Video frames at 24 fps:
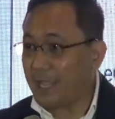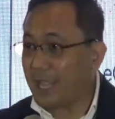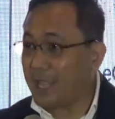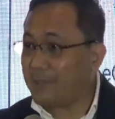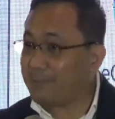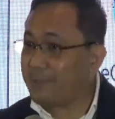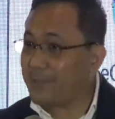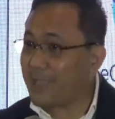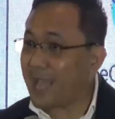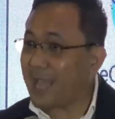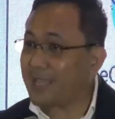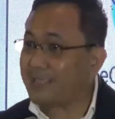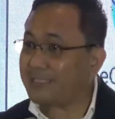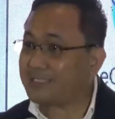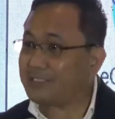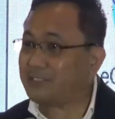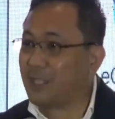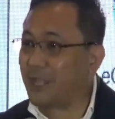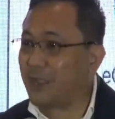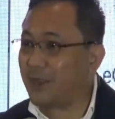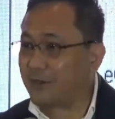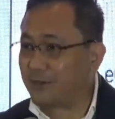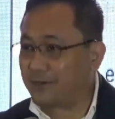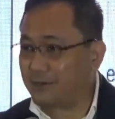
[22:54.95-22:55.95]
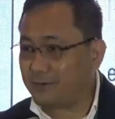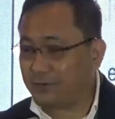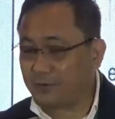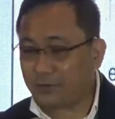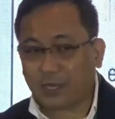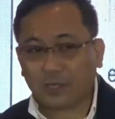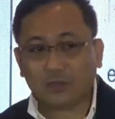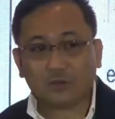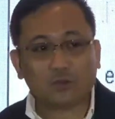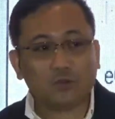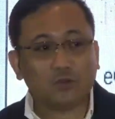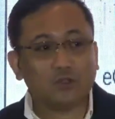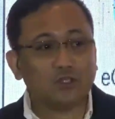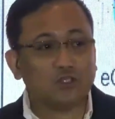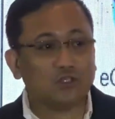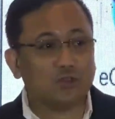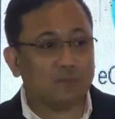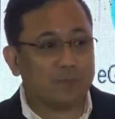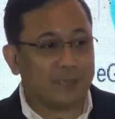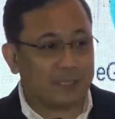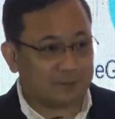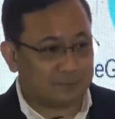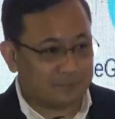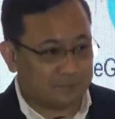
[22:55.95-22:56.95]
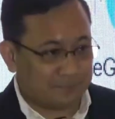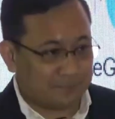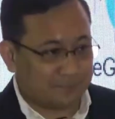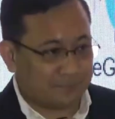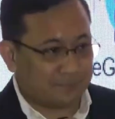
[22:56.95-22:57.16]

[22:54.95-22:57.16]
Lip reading: API is there. You can consume it.